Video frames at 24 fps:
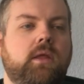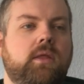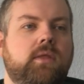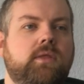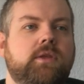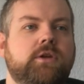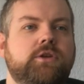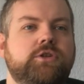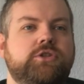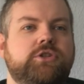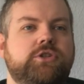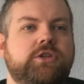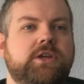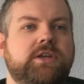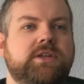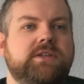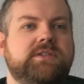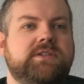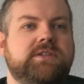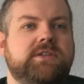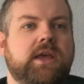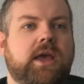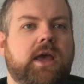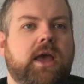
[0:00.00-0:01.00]
there's
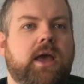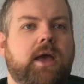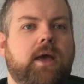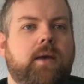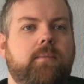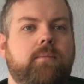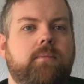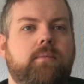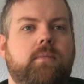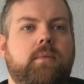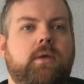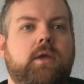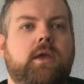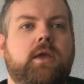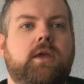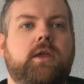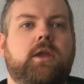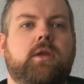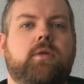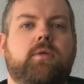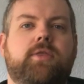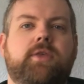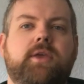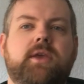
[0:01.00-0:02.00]
just
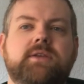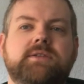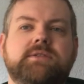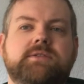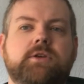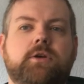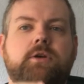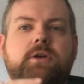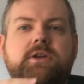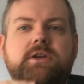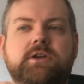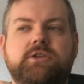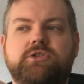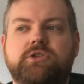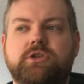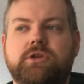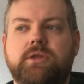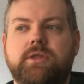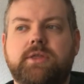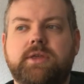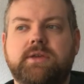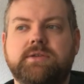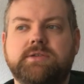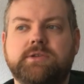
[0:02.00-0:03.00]

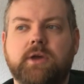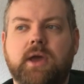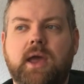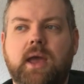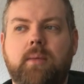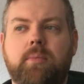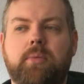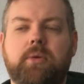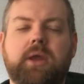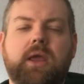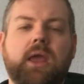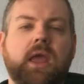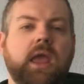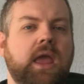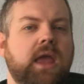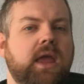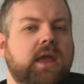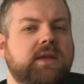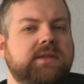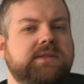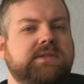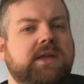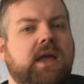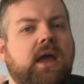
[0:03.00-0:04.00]
additional things are happening.
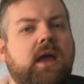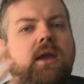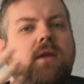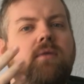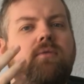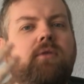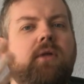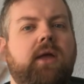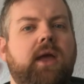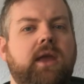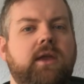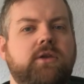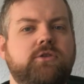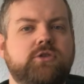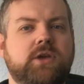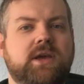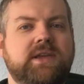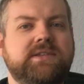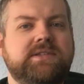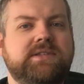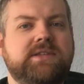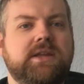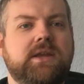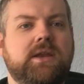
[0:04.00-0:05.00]
It's kind of like
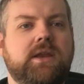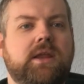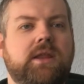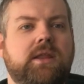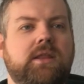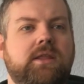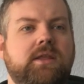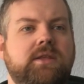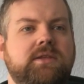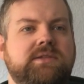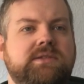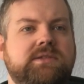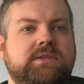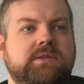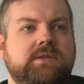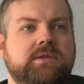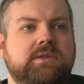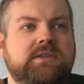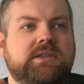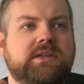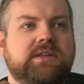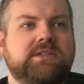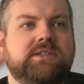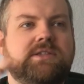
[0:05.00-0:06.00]
Dresden in this
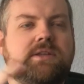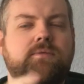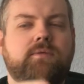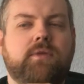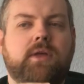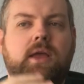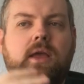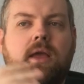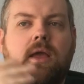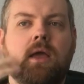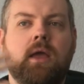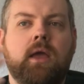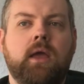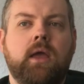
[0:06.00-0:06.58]
sense of like,